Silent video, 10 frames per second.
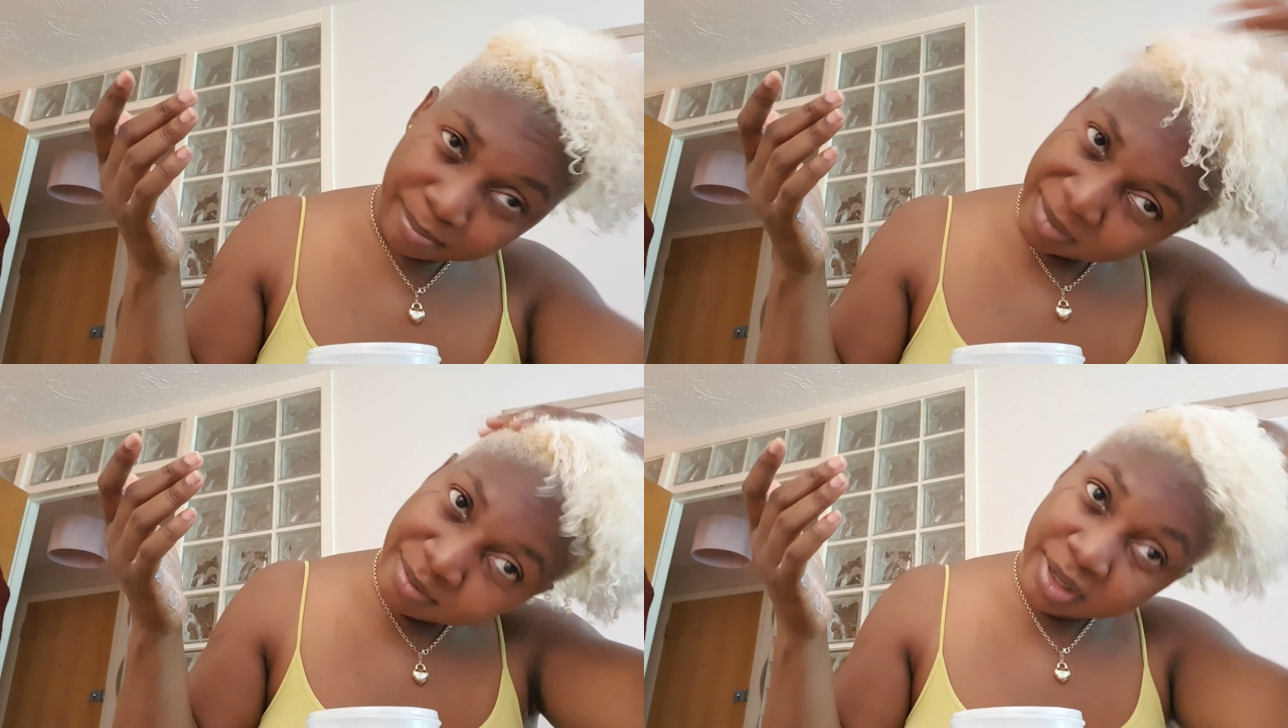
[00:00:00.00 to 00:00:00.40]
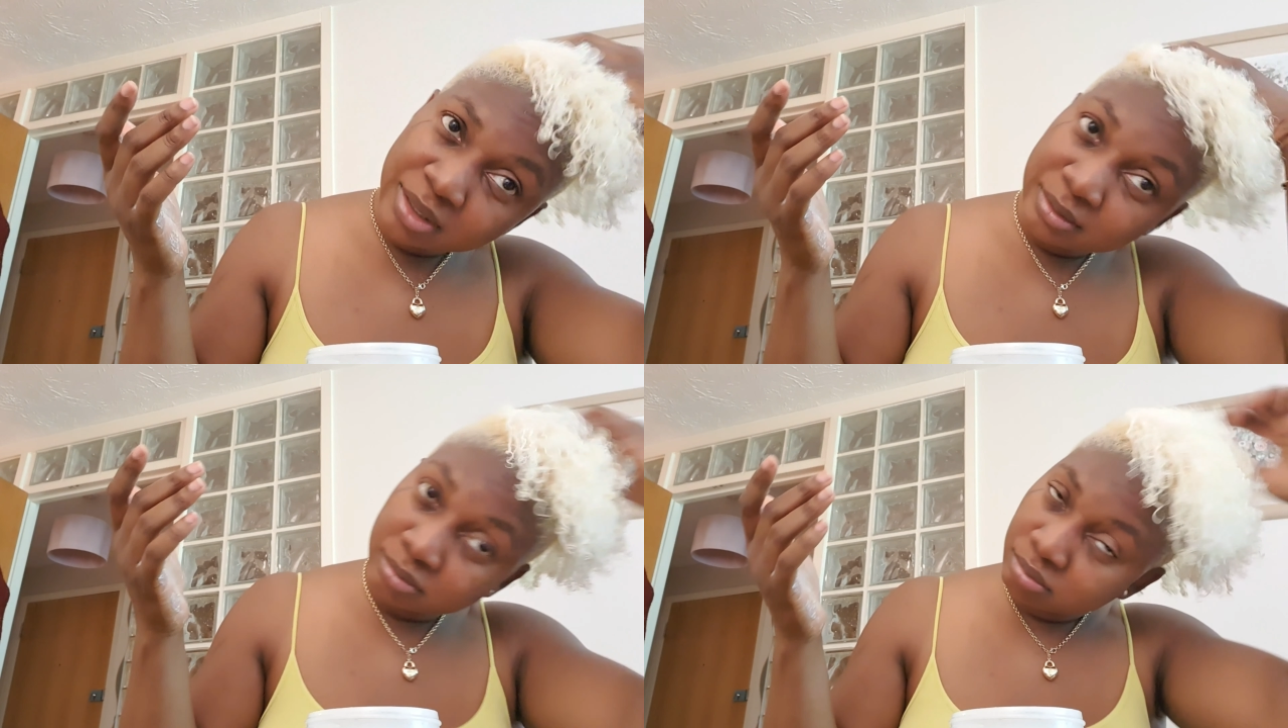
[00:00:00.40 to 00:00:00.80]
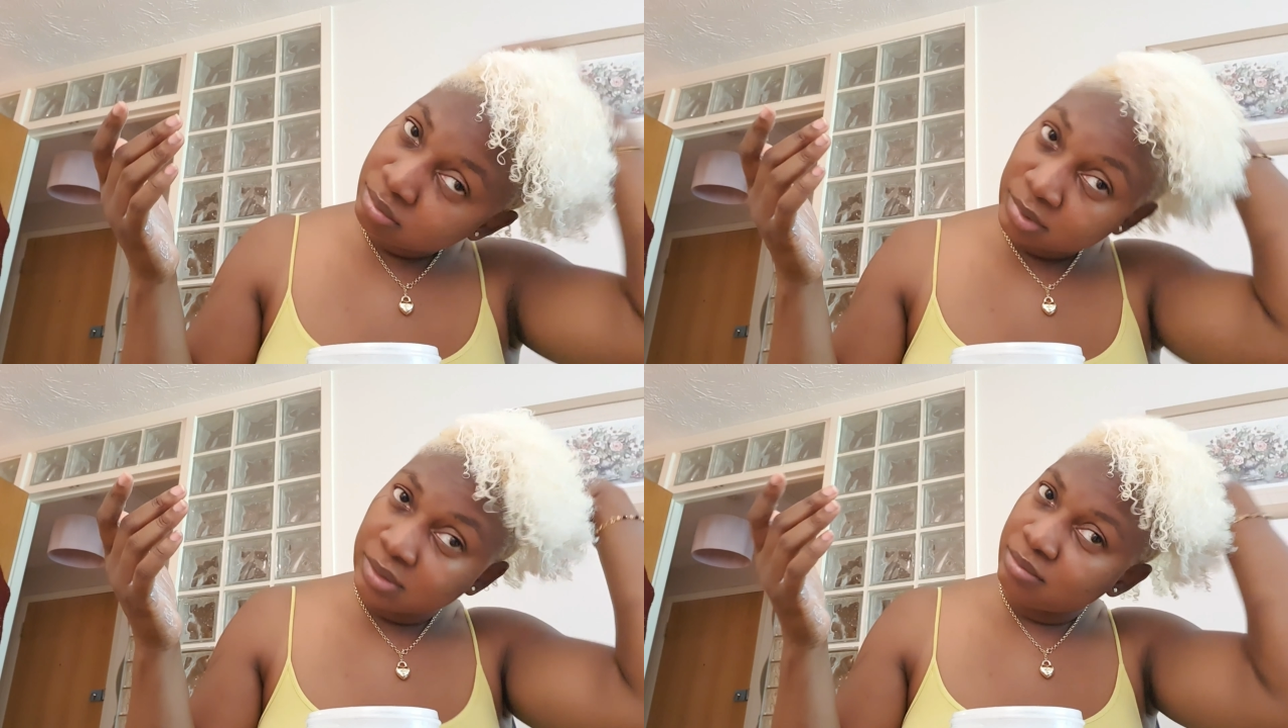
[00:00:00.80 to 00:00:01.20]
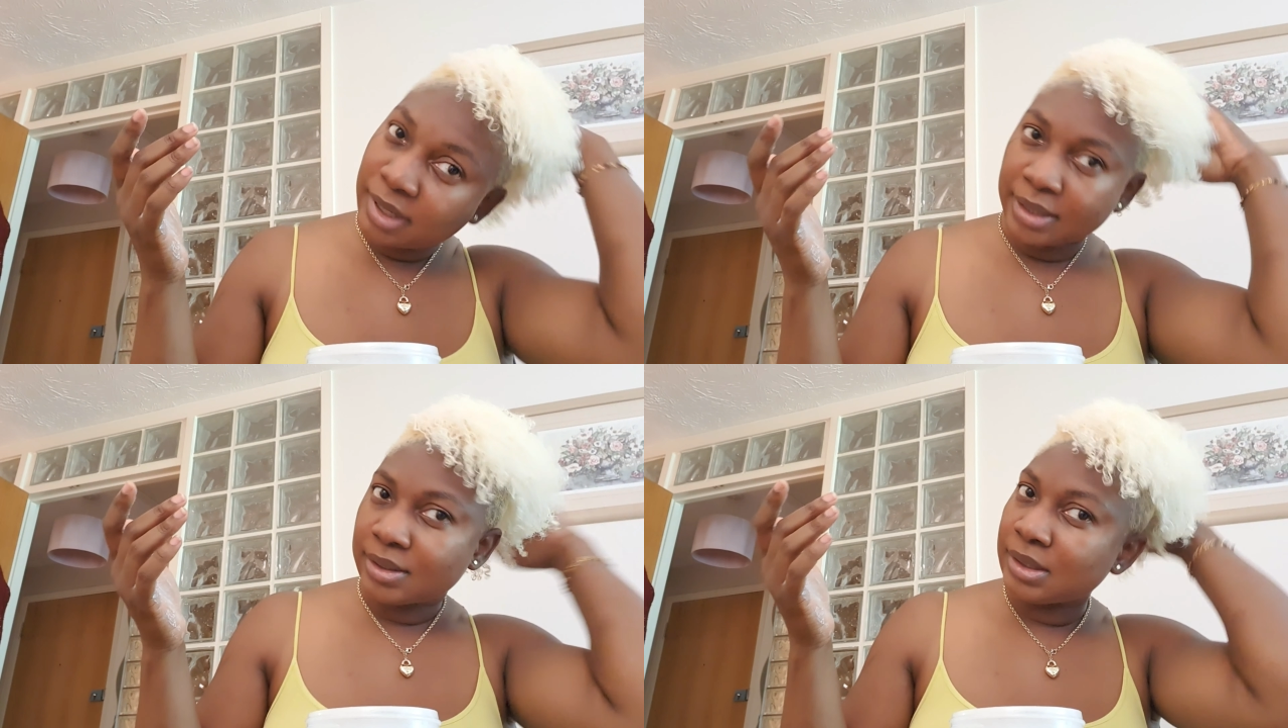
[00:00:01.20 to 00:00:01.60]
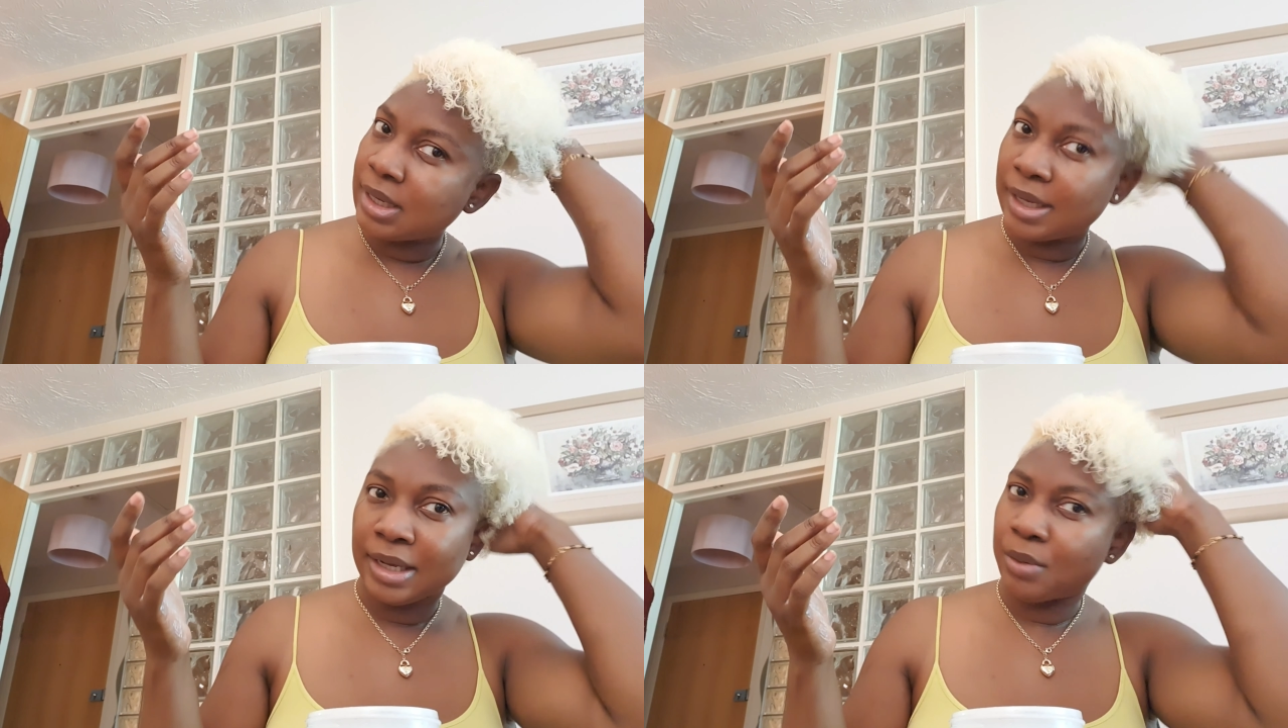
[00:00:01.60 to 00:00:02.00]
my regular
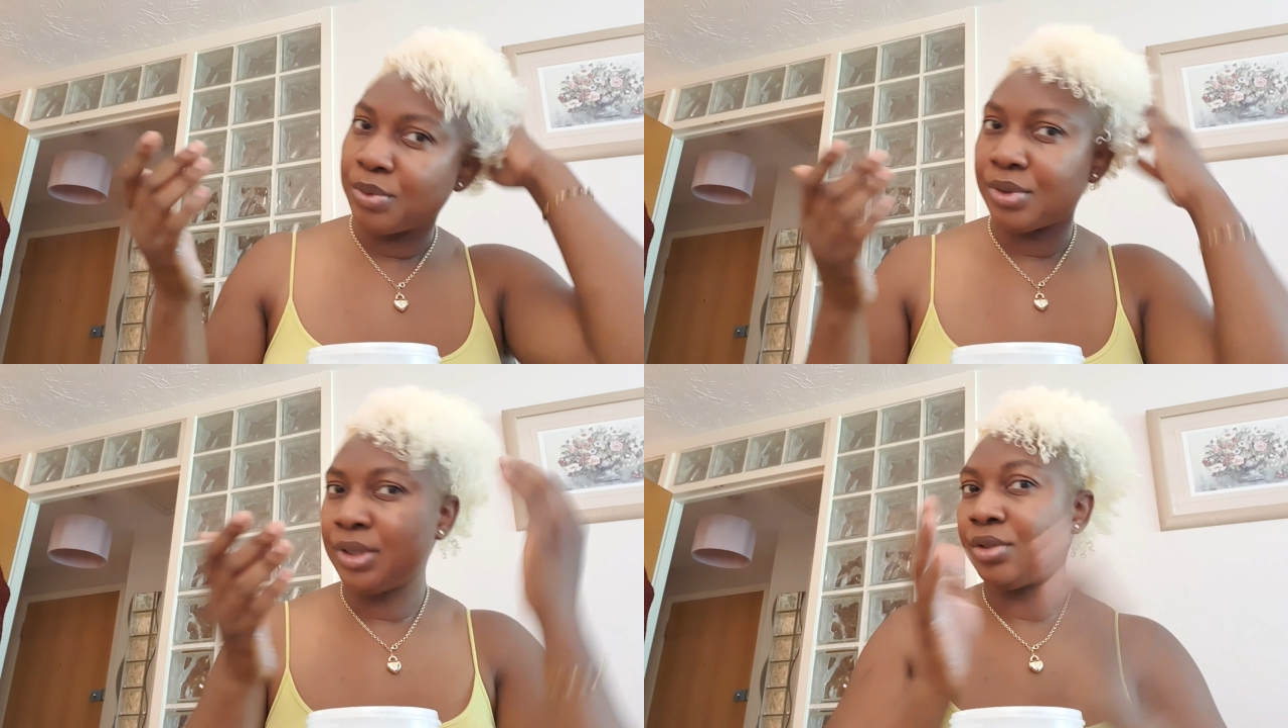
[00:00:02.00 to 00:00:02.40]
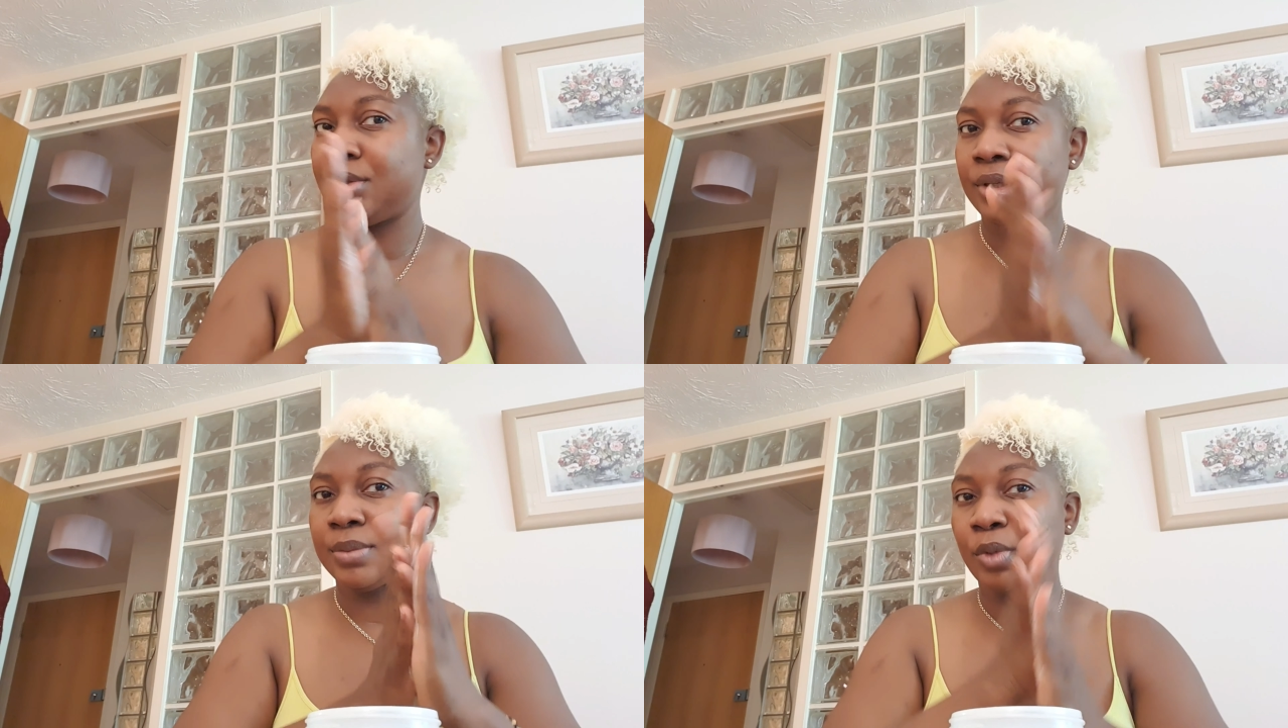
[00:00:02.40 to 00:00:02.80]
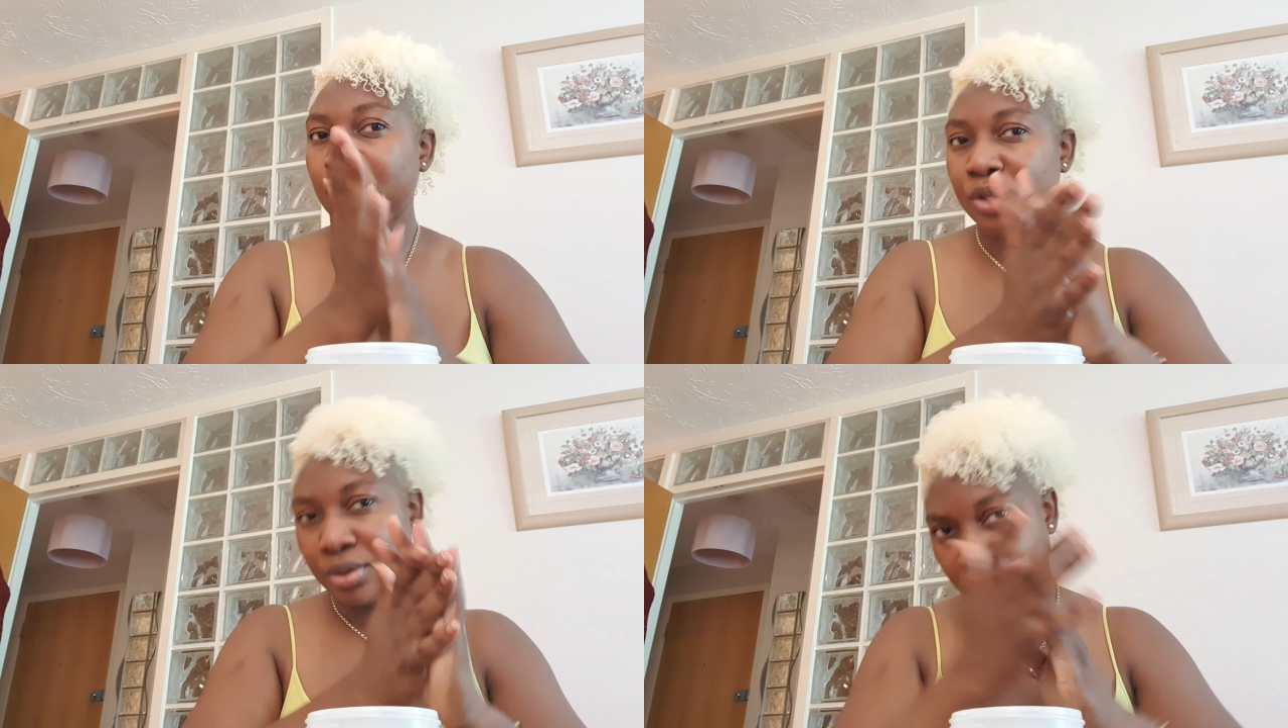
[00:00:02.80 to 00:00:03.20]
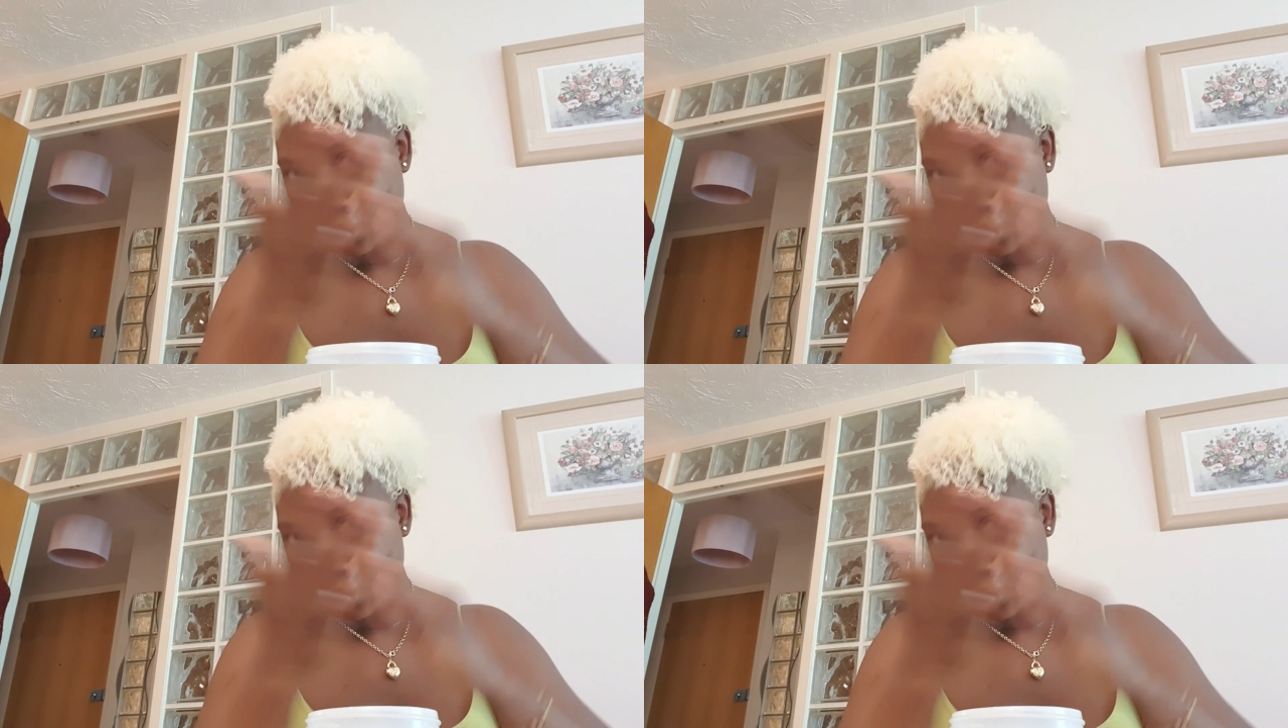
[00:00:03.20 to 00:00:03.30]
day-to-day, I wouldn't need to do this much.